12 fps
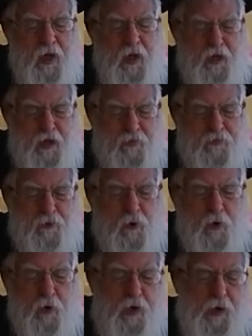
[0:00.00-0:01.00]
And
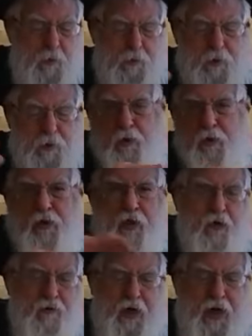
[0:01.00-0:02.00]
therefore, he put
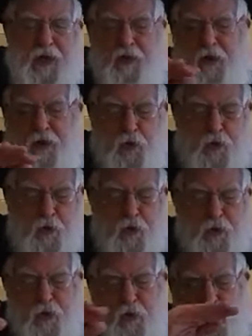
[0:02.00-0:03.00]
himself and his
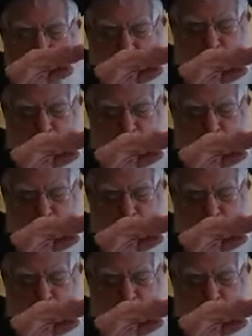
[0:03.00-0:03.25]
student